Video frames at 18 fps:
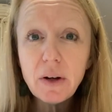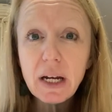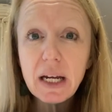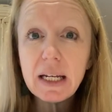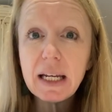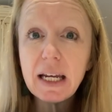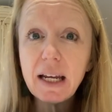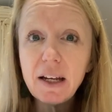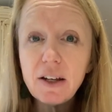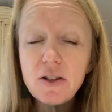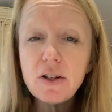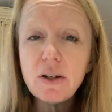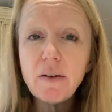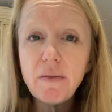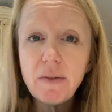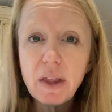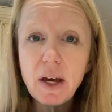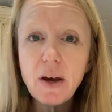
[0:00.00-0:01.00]
in each
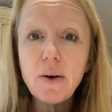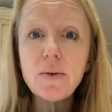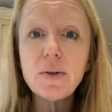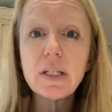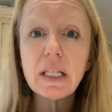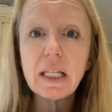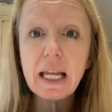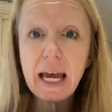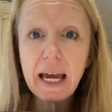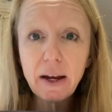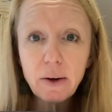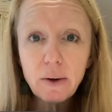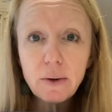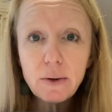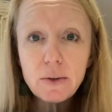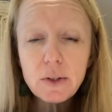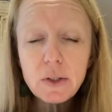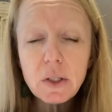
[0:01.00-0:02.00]
of those
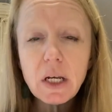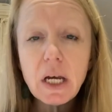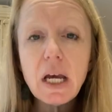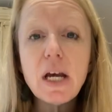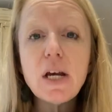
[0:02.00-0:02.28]
layers